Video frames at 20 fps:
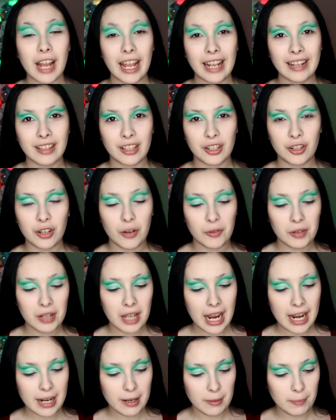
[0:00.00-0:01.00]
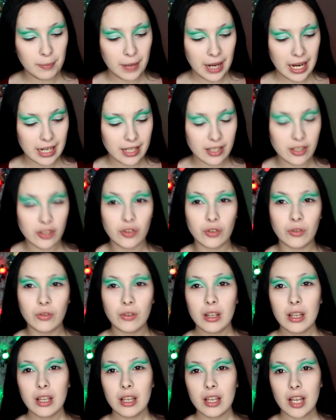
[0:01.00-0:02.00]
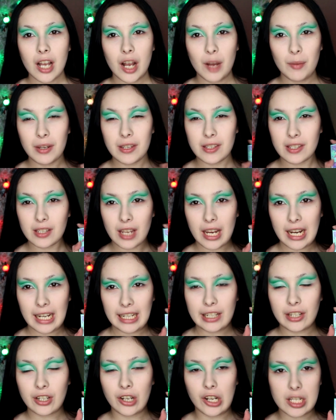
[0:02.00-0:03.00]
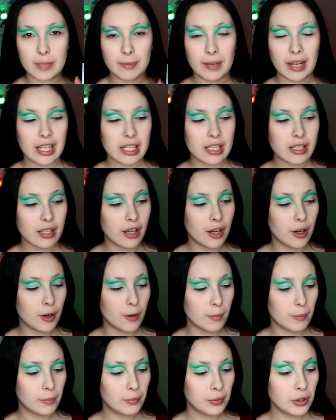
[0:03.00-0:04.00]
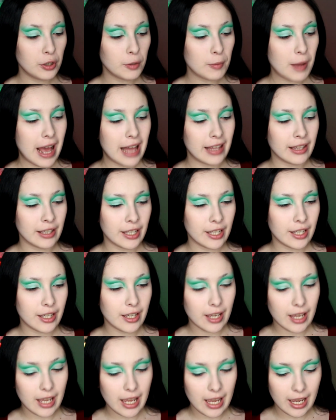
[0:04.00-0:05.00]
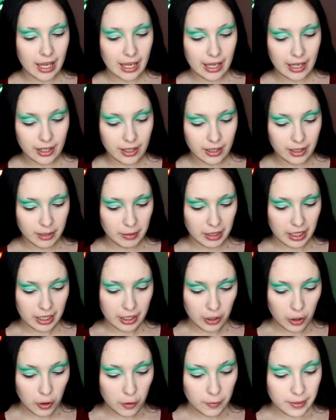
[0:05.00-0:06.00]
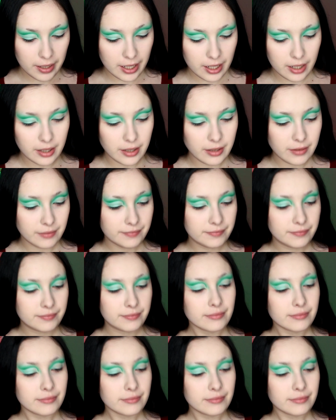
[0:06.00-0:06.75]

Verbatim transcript: I add glitter, I want to add a base, so I'm using the Alien Cosmetics Pluto Palette, and I'm going to open,